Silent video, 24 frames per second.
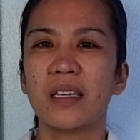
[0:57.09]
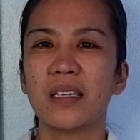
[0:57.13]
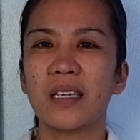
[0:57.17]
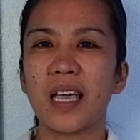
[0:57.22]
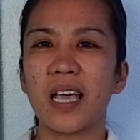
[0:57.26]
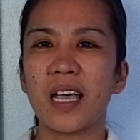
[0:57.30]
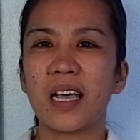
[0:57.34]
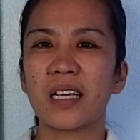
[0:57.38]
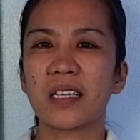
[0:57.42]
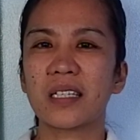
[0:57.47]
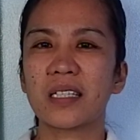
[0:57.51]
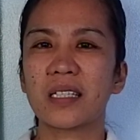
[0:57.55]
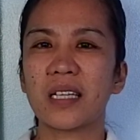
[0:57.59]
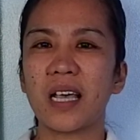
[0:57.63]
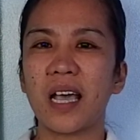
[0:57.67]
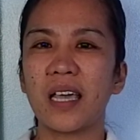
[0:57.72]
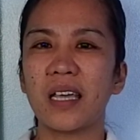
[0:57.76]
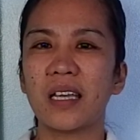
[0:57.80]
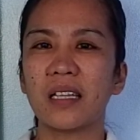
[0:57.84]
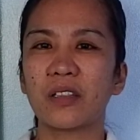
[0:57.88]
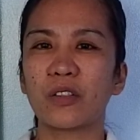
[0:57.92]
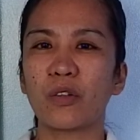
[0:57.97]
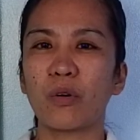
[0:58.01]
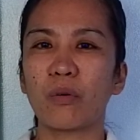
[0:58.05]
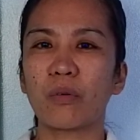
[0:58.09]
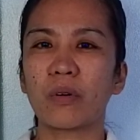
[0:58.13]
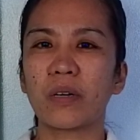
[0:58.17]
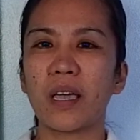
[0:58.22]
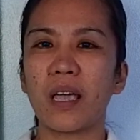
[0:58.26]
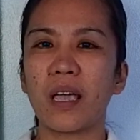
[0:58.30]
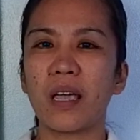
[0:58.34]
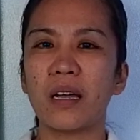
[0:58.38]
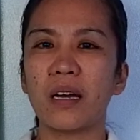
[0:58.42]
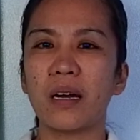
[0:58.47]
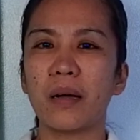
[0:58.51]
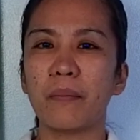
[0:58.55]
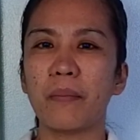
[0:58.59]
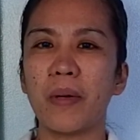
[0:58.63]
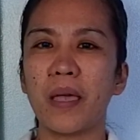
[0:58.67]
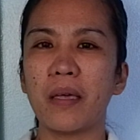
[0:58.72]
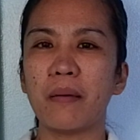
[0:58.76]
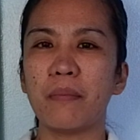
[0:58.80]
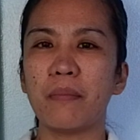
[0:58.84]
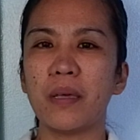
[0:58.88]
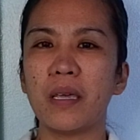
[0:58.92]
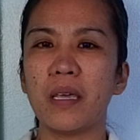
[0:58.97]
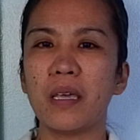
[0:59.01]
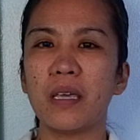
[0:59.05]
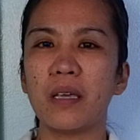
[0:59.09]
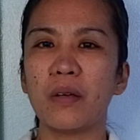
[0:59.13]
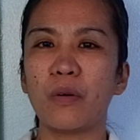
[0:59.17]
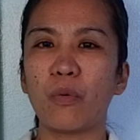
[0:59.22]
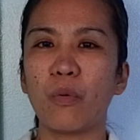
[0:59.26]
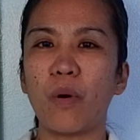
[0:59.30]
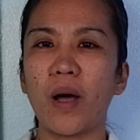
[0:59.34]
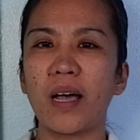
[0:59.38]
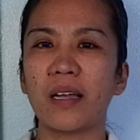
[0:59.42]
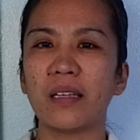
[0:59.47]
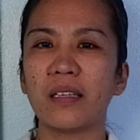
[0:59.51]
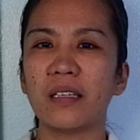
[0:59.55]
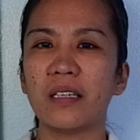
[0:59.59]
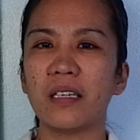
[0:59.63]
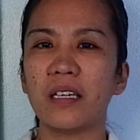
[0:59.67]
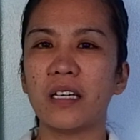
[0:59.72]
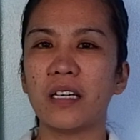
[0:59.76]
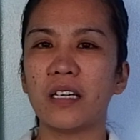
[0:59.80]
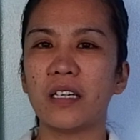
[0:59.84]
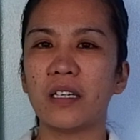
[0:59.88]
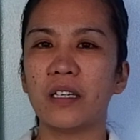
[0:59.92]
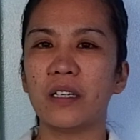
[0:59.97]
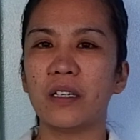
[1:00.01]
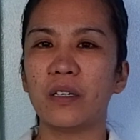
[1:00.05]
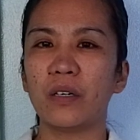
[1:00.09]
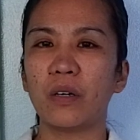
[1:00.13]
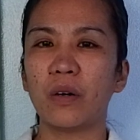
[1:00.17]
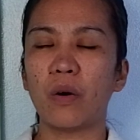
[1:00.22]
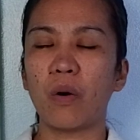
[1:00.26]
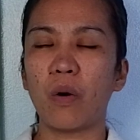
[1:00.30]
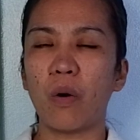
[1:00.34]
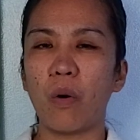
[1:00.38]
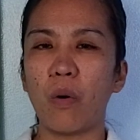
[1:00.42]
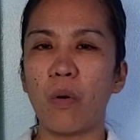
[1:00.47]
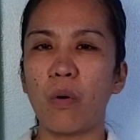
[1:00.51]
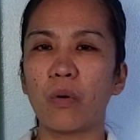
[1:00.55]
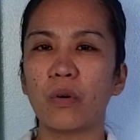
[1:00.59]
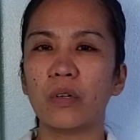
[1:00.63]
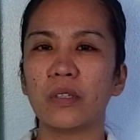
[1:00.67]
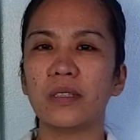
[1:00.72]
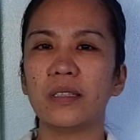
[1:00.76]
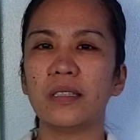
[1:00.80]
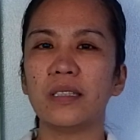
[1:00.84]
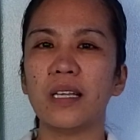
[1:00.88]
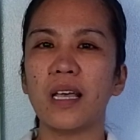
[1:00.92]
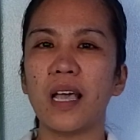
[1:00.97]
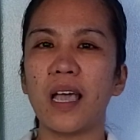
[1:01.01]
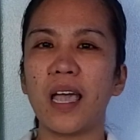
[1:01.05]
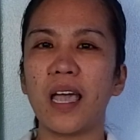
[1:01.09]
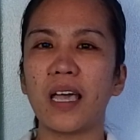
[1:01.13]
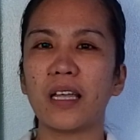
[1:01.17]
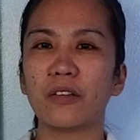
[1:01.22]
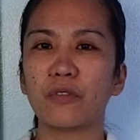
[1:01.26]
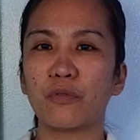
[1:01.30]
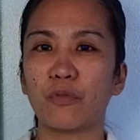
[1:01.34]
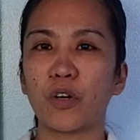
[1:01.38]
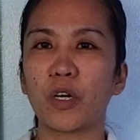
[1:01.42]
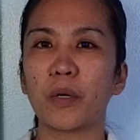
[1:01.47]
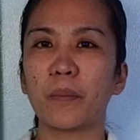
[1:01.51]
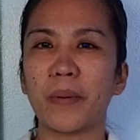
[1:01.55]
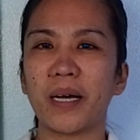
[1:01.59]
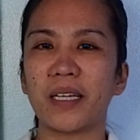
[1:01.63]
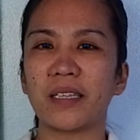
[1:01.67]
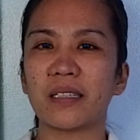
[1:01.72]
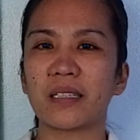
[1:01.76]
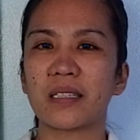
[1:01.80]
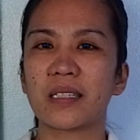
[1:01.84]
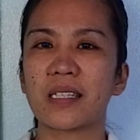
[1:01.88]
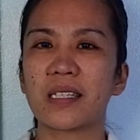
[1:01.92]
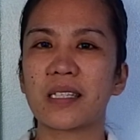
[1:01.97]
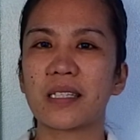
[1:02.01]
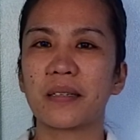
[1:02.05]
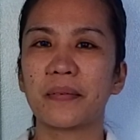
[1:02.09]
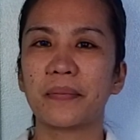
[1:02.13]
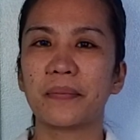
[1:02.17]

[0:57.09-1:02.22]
Yes, I took care of a baby 1 year old and 4 months.